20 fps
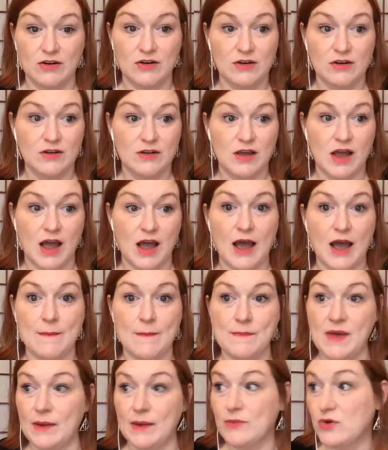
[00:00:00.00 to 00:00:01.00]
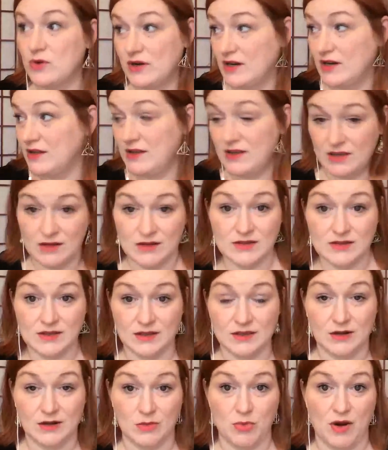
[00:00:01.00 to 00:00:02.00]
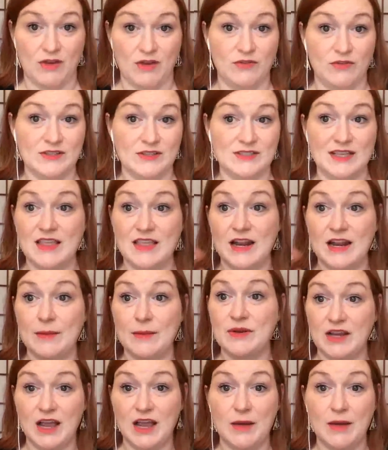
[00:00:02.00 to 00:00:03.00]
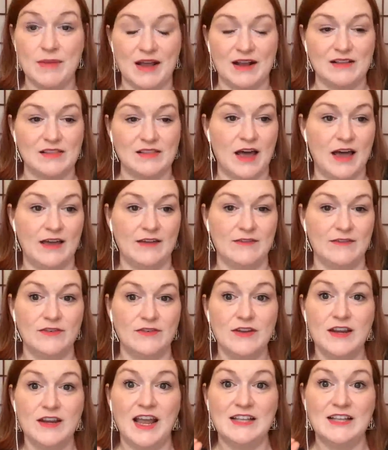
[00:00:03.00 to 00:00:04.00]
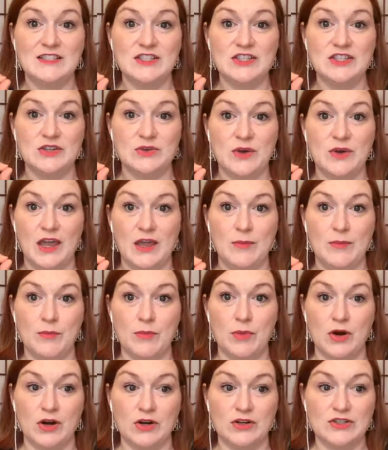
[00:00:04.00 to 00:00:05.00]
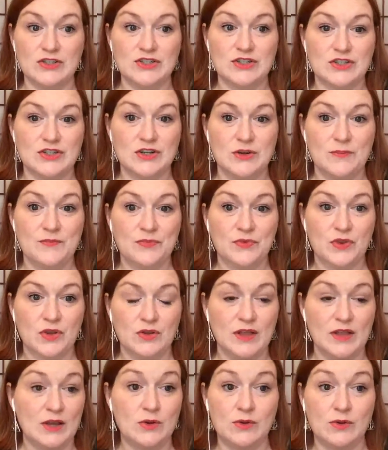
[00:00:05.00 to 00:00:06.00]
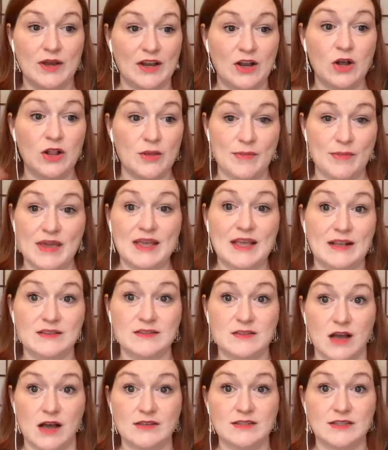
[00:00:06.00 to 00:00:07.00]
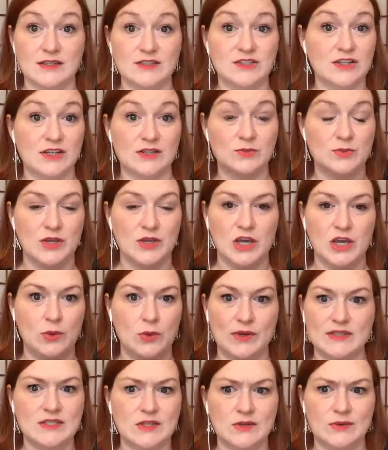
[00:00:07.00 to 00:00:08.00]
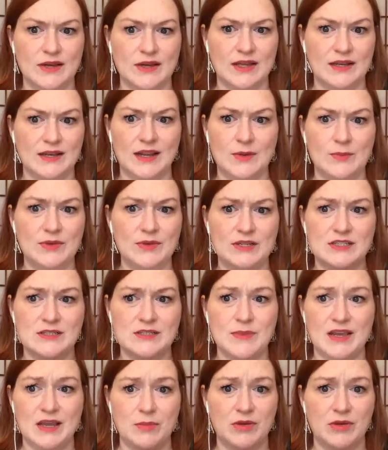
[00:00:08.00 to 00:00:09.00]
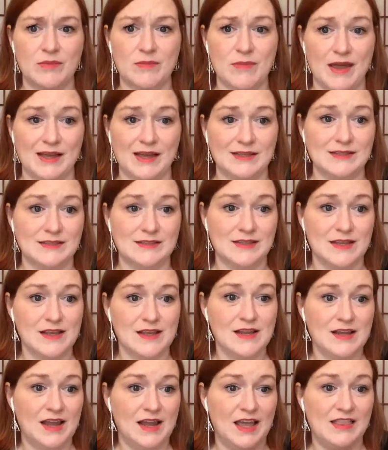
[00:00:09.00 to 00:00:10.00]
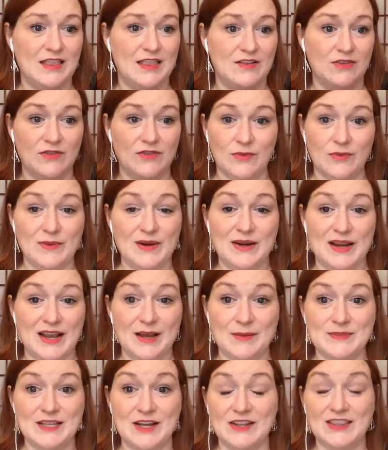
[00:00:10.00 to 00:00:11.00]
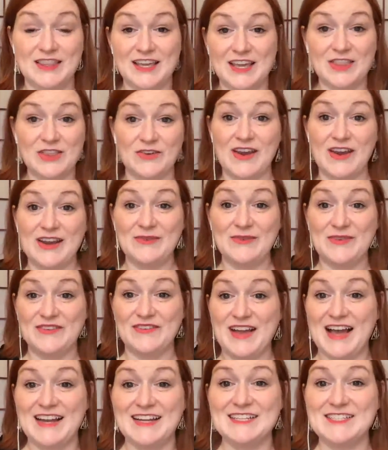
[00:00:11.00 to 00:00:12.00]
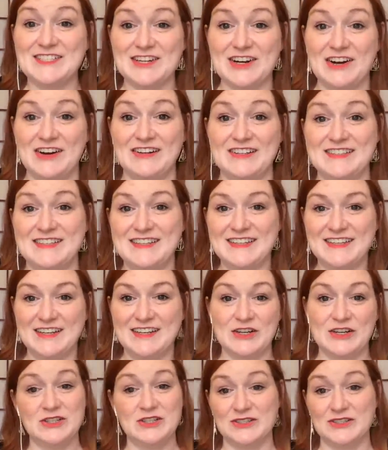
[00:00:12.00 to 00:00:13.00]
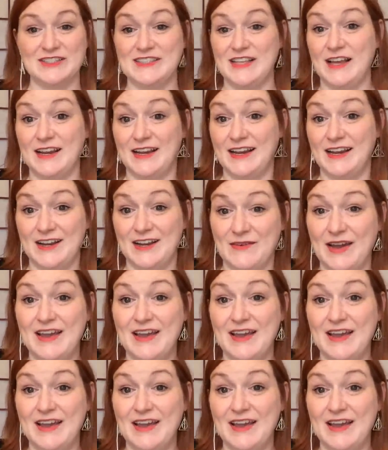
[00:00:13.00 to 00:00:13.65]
um, I'm going to eat a little breakfast, and then I'm going to come back live and do a merch. Like I call it making sausage because we go into it and we just make a big mess. And then when it comes out the other end, we've got a shirt or a shirt design anyway.